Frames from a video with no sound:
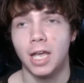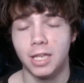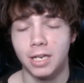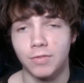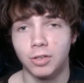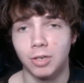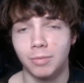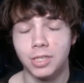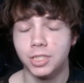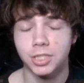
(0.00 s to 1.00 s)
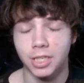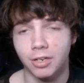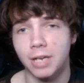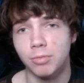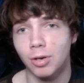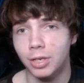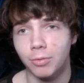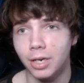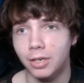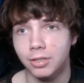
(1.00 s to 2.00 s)
And then after a little bit I was just like, okay bro, like
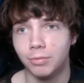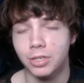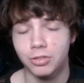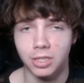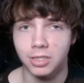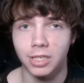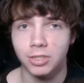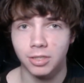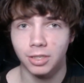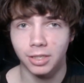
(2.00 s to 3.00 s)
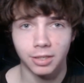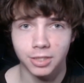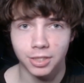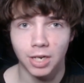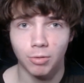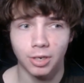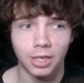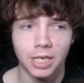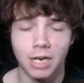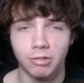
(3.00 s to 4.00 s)
we can try this later or something. Like it's just not
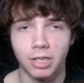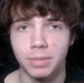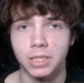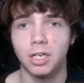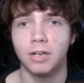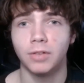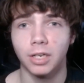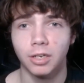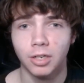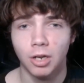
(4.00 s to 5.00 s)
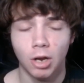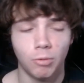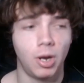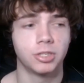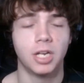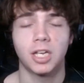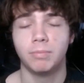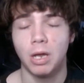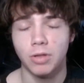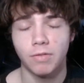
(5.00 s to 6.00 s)
working. And he got really pissed off, like, oh, so you're not
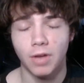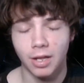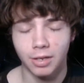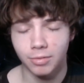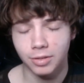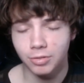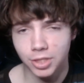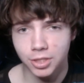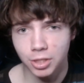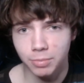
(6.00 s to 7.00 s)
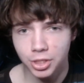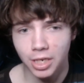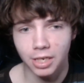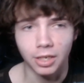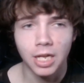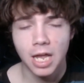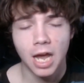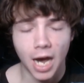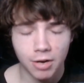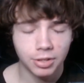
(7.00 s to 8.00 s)
gonna play with a fan? Like it's just stupid shit. And
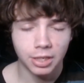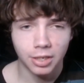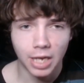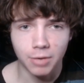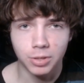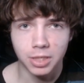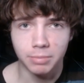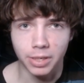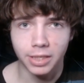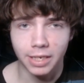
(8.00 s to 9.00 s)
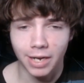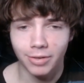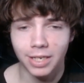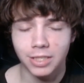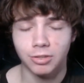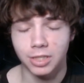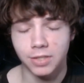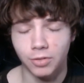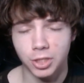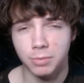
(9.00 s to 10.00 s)
I don't think anyone's gonna be like that nowadays, or at
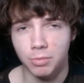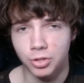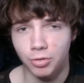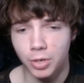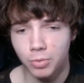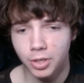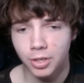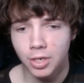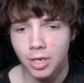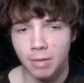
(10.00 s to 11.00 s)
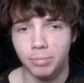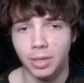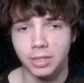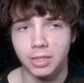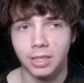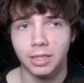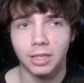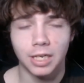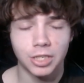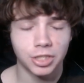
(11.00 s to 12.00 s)
least a very small majority would. But
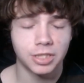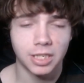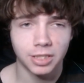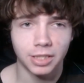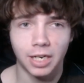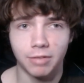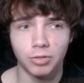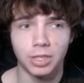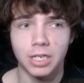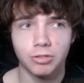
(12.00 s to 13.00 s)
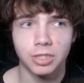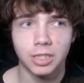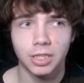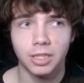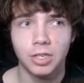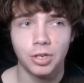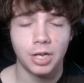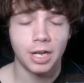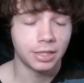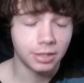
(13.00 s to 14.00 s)
it's just not something that I'm really interested in.
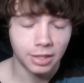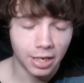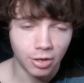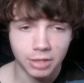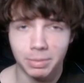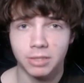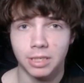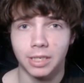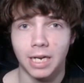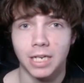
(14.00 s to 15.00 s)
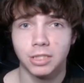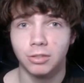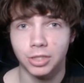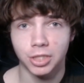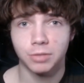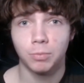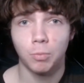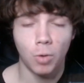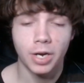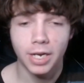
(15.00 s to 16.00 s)
And I know that makes it sound like an asshole. It's just,
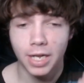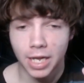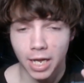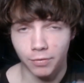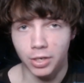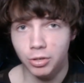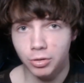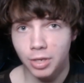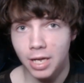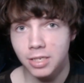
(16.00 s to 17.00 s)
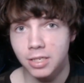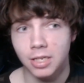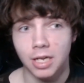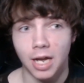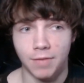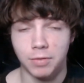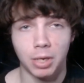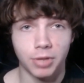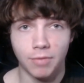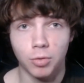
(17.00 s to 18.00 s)
one, if I do that, I have to
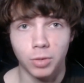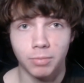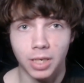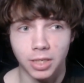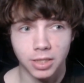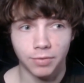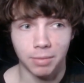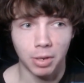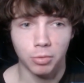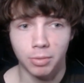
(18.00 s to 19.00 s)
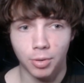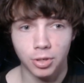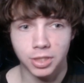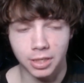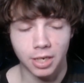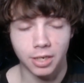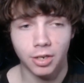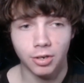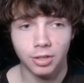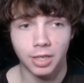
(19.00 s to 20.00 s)
play with everyone, because if I play with one person and not
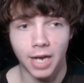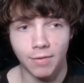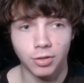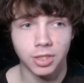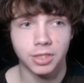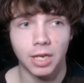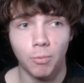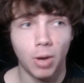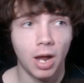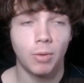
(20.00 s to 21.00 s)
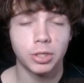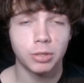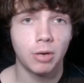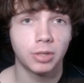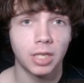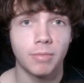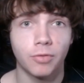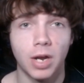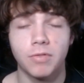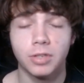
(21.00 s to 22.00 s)
another, then everyone's gonna say, wow, why'd you play with them?
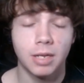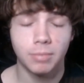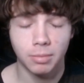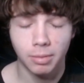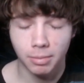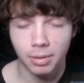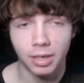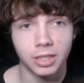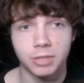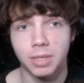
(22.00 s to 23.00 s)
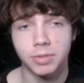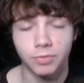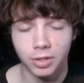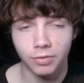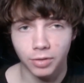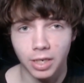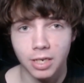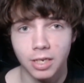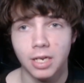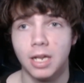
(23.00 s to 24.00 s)
You're favoring them, blah, blah, blah, blah, and it just becomes a fucking
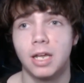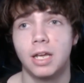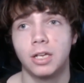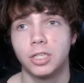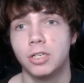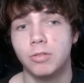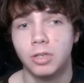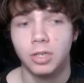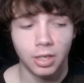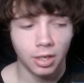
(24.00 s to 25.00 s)
fight. 2,